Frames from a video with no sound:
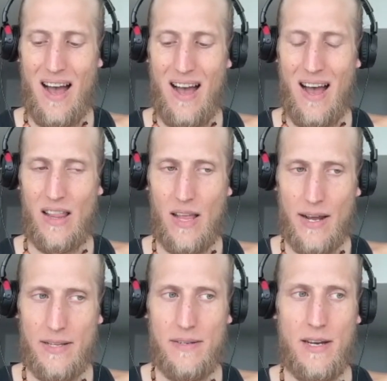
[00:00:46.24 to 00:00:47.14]
a lot
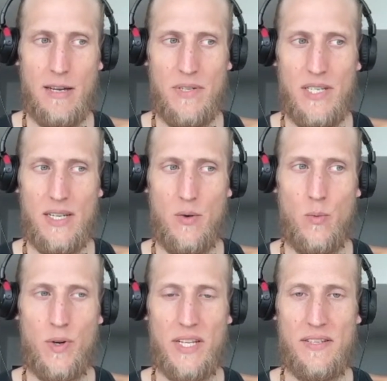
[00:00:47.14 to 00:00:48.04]
of times
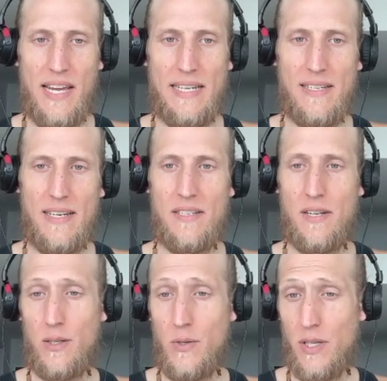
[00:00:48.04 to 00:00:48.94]
what it takes is to
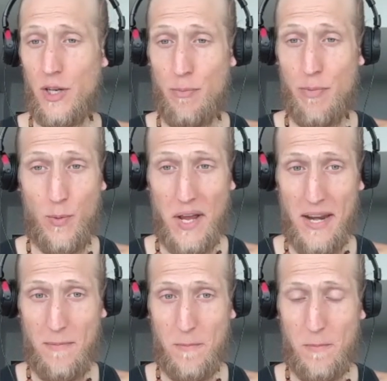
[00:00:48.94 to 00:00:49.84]
lose a little bit of weight
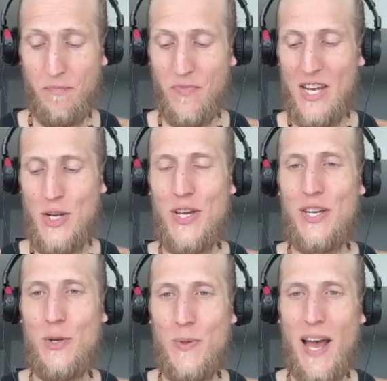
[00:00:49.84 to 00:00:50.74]
and you can
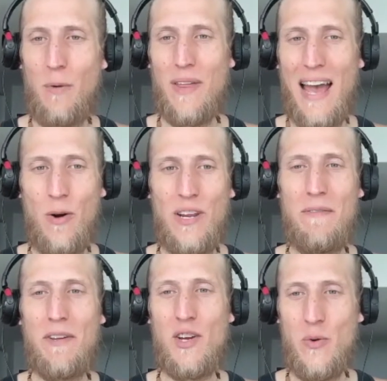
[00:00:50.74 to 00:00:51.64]
do that without
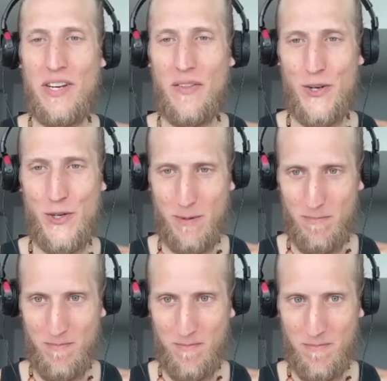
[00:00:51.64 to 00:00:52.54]
even going to the gym
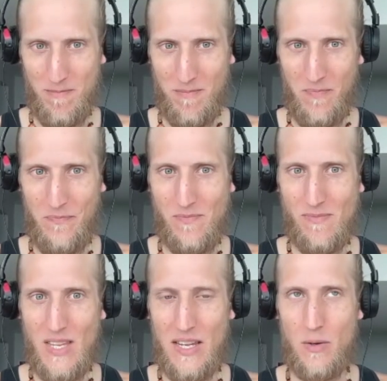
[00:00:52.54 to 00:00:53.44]

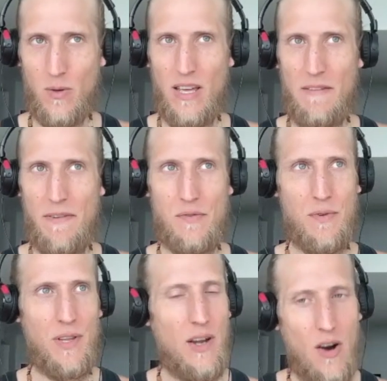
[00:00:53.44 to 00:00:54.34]
so if it's
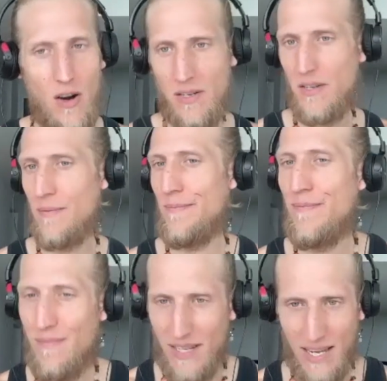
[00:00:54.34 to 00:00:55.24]
really hard to
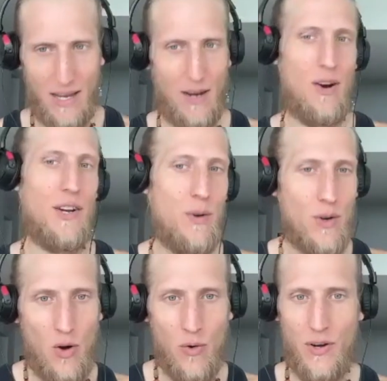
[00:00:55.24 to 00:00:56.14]
to get cardio
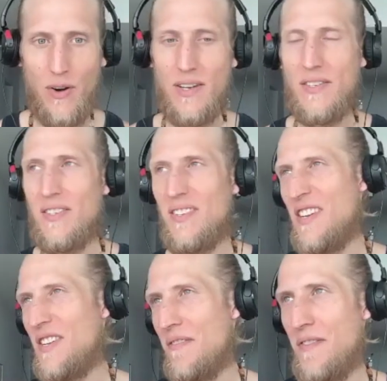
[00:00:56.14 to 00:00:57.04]
going or it's you
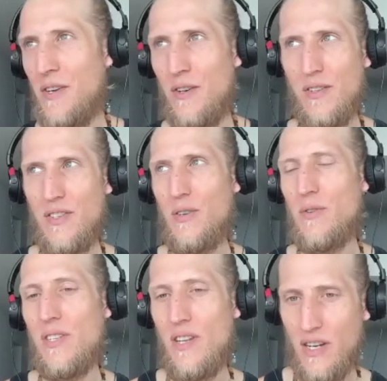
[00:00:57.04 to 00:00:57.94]
just feel so
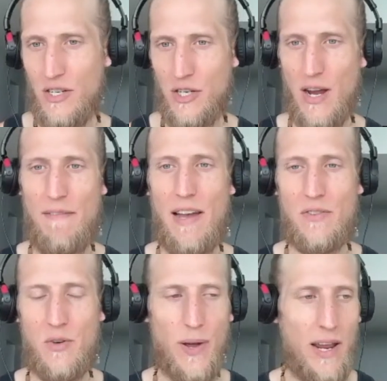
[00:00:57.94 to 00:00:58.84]
sluggish you have
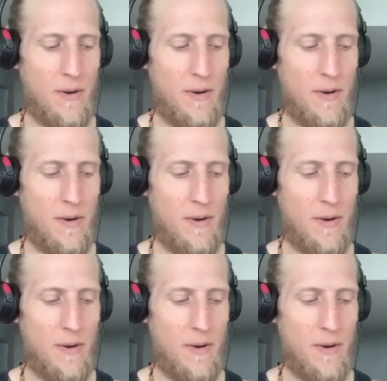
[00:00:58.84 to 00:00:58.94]
extra weight